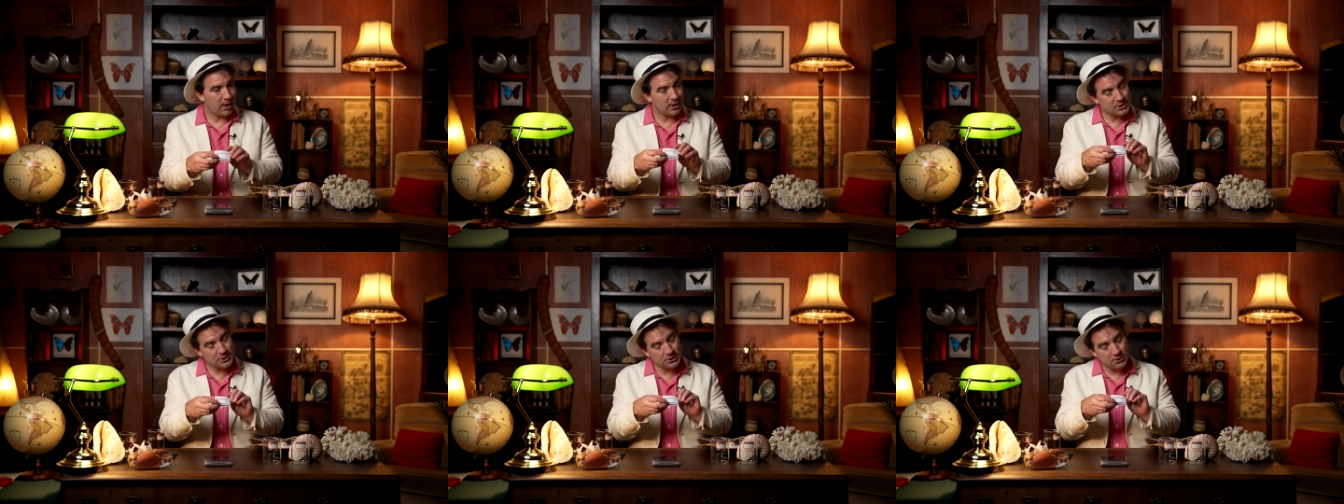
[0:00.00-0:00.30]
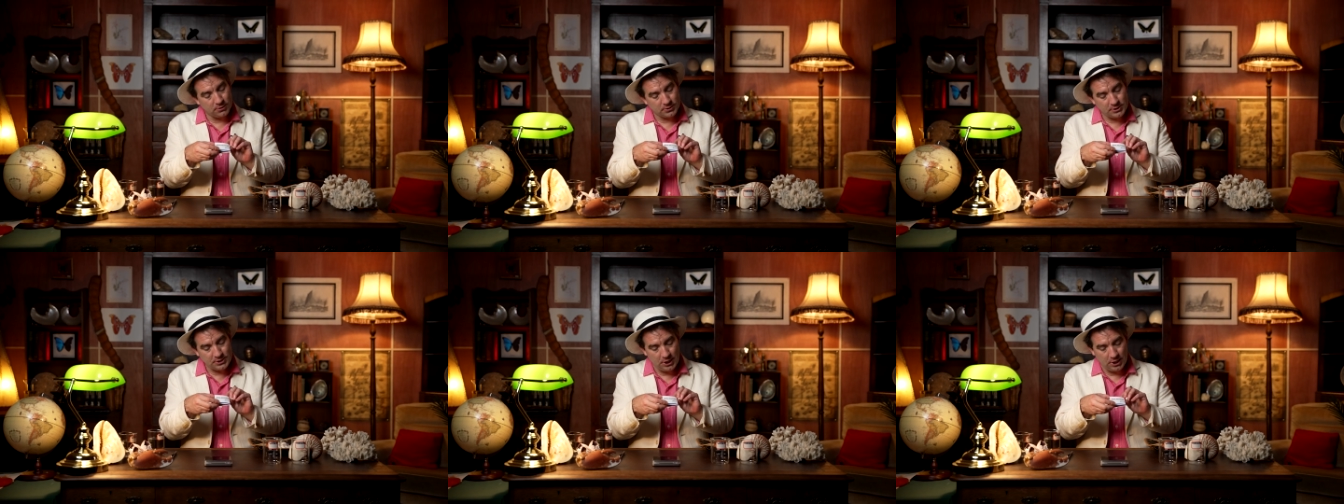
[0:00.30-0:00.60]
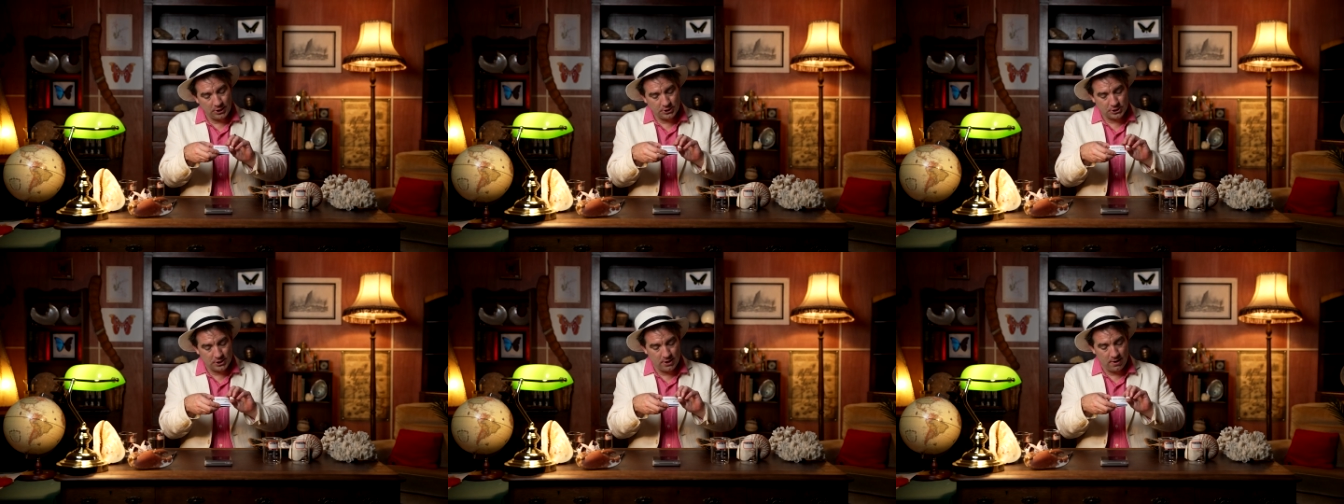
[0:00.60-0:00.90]
Ask your
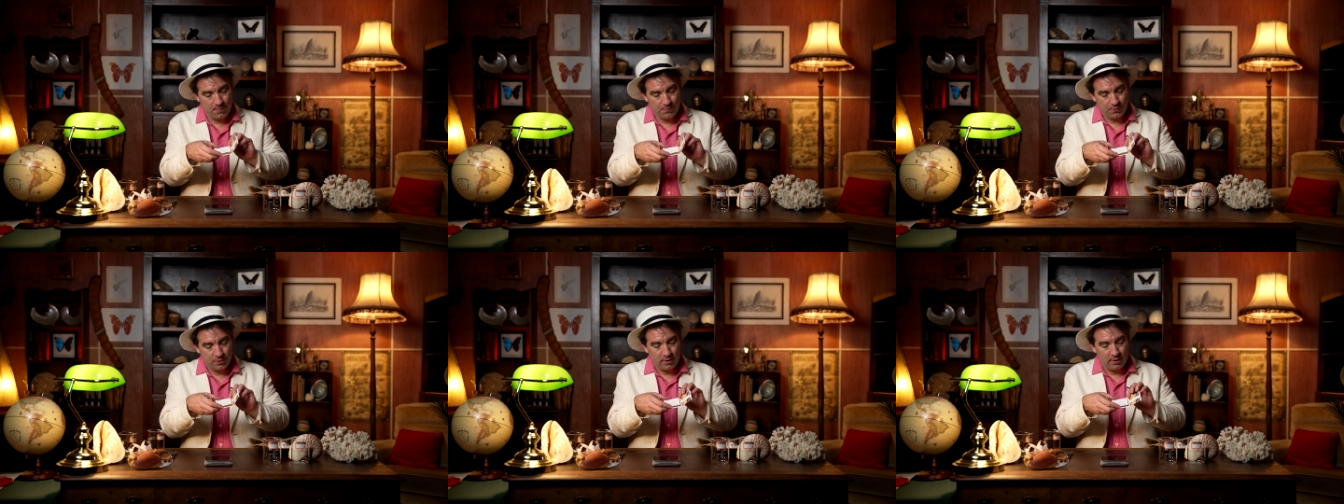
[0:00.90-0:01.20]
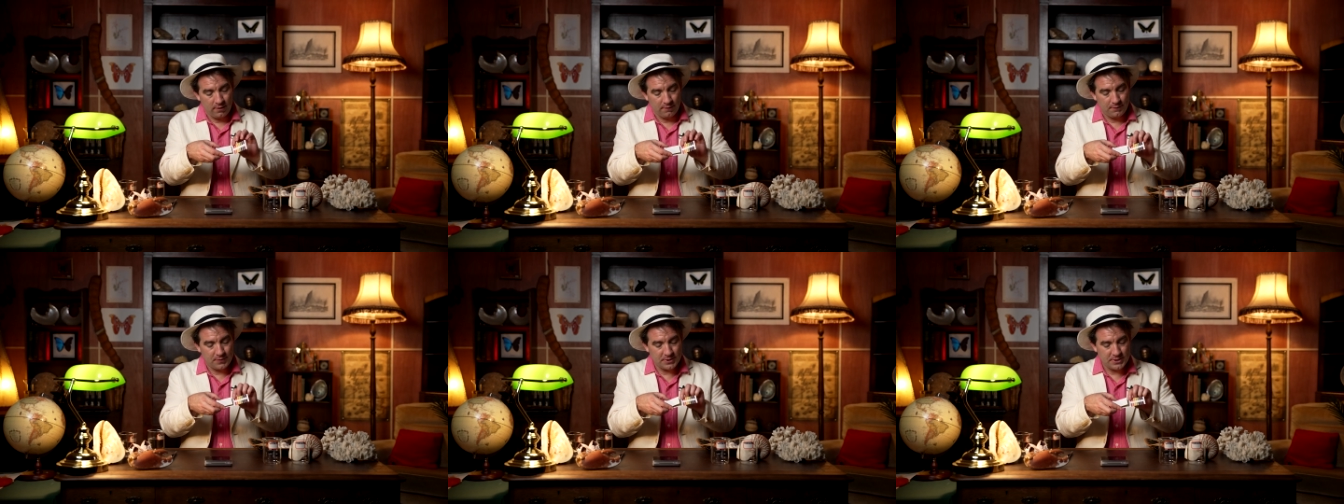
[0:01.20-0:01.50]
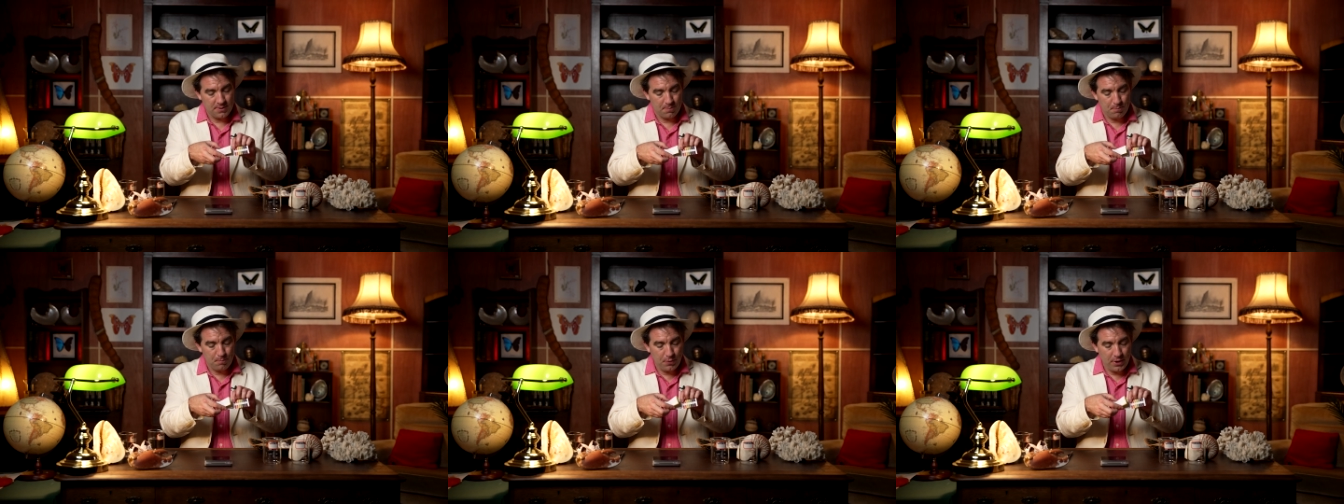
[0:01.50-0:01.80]
teacher for
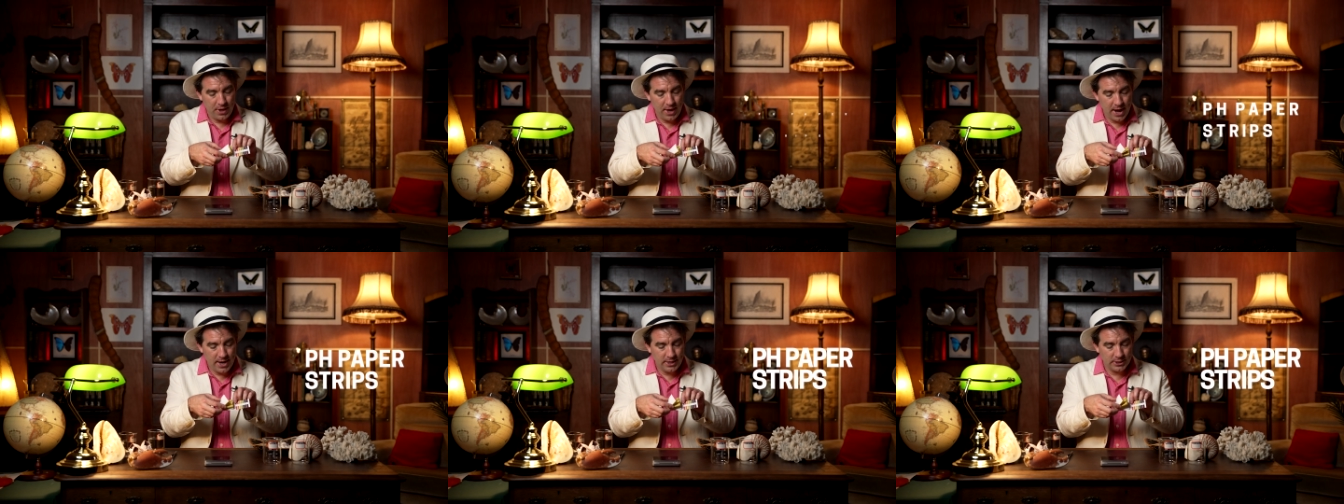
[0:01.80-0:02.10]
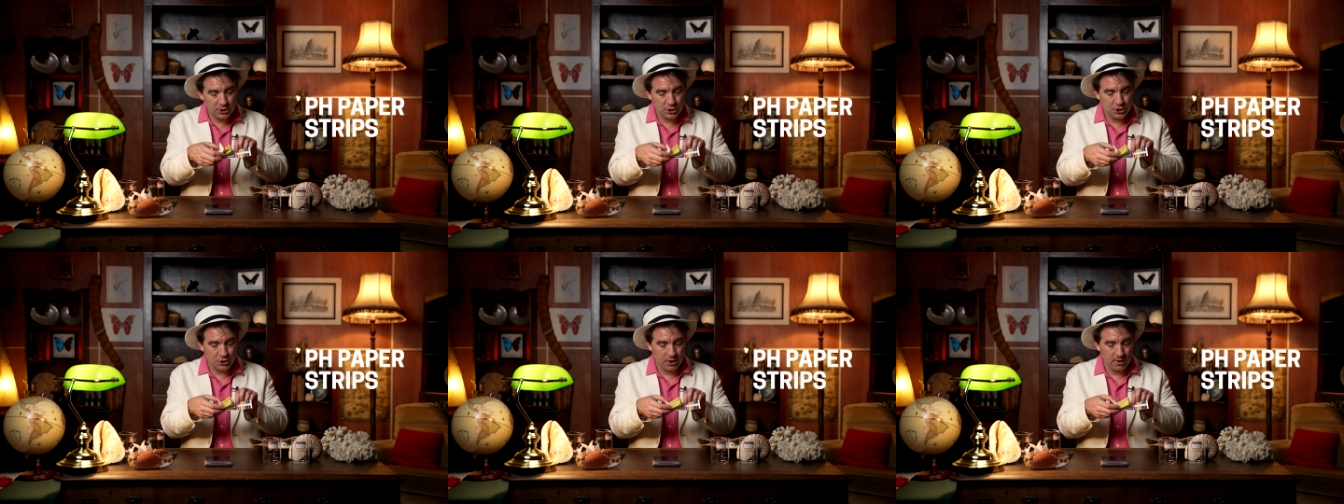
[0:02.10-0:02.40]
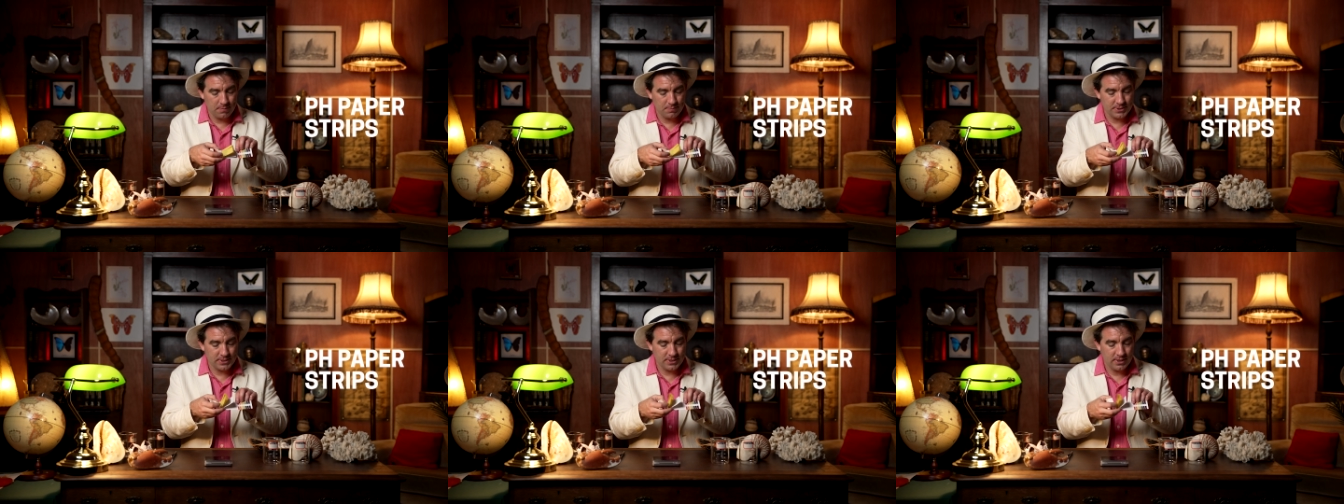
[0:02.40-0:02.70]
some pH
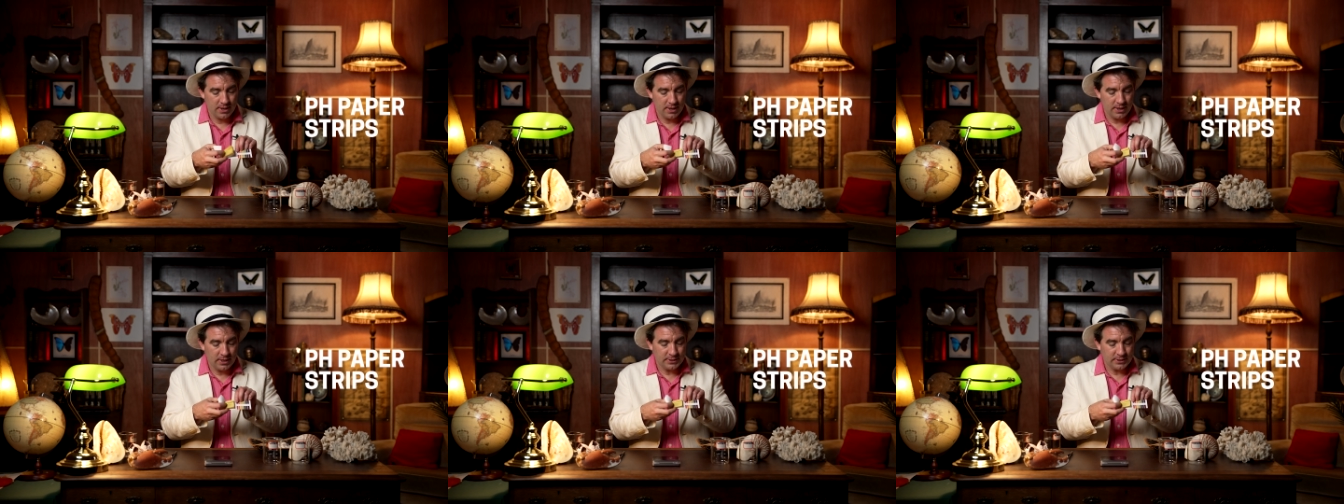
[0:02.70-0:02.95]
strips